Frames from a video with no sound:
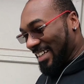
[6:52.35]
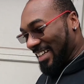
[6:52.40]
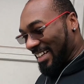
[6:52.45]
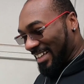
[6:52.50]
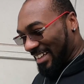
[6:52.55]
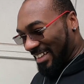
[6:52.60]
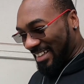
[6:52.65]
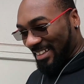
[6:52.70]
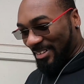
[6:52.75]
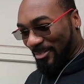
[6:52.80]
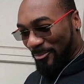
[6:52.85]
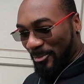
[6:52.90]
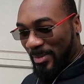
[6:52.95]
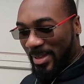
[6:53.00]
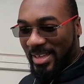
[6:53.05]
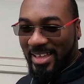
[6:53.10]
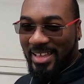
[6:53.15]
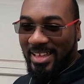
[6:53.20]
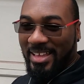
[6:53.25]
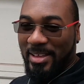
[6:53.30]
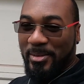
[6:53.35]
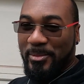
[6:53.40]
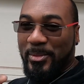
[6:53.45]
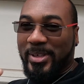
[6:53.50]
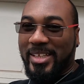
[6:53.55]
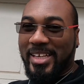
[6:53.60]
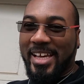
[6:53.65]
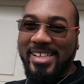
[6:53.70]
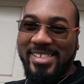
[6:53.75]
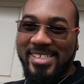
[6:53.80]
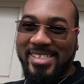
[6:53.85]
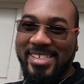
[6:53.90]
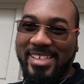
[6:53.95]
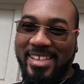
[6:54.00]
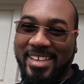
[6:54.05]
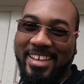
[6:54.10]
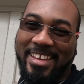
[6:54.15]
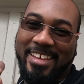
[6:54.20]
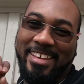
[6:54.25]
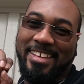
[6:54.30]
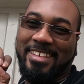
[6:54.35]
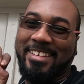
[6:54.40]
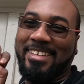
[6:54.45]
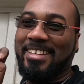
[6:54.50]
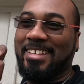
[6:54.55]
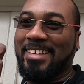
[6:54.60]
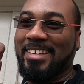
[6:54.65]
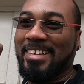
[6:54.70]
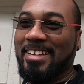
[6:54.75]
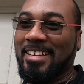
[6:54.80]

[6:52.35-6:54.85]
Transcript: But yes, and